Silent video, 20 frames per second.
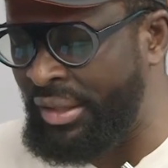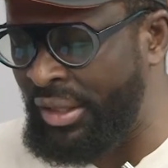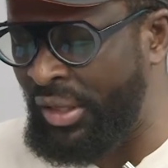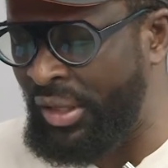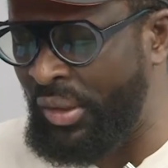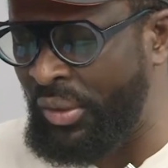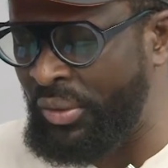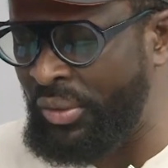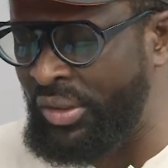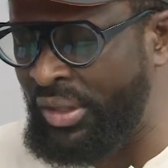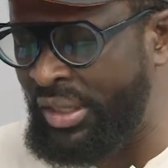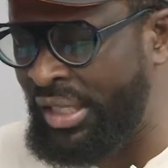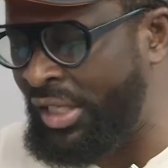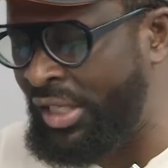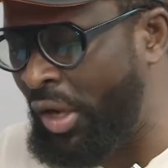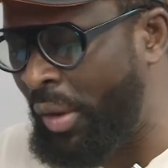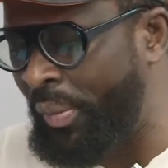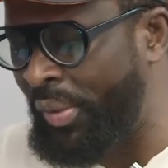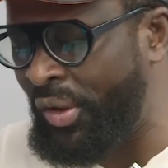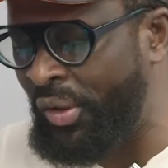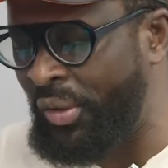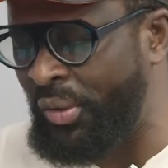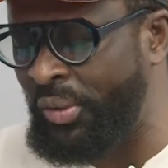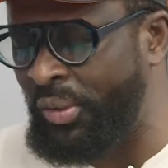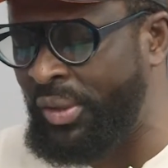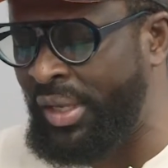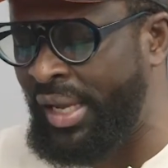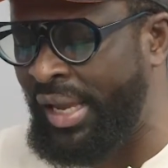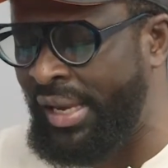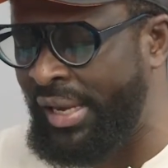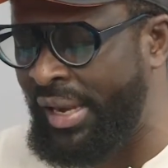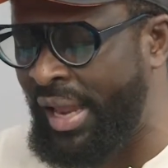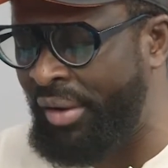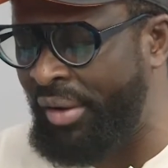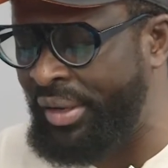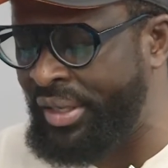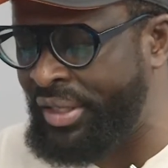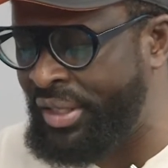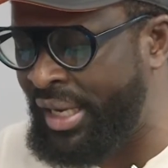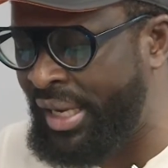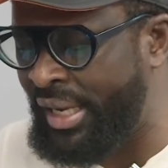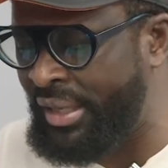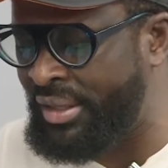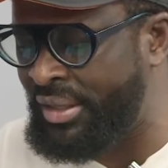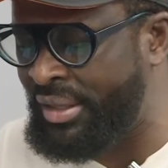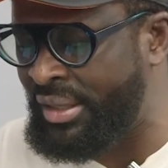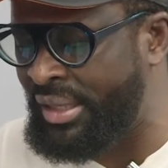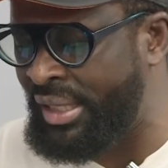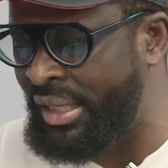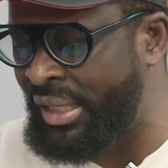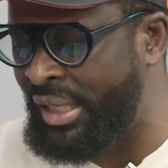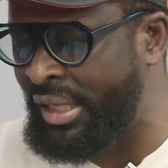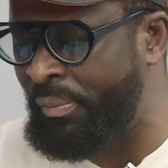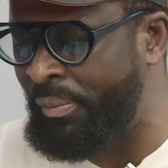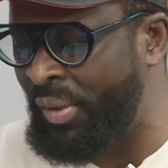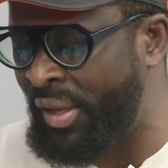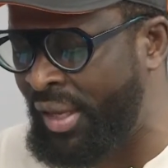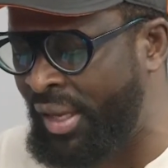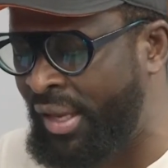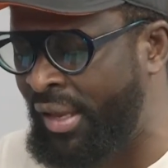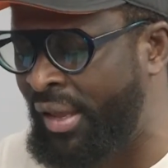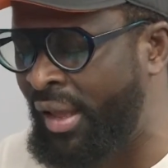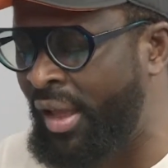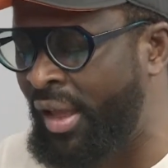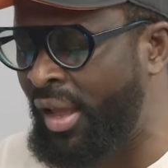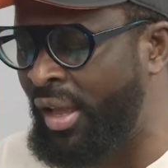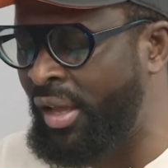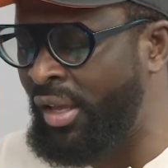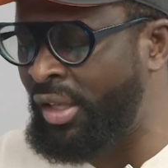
CW, The Inheritance, TDP.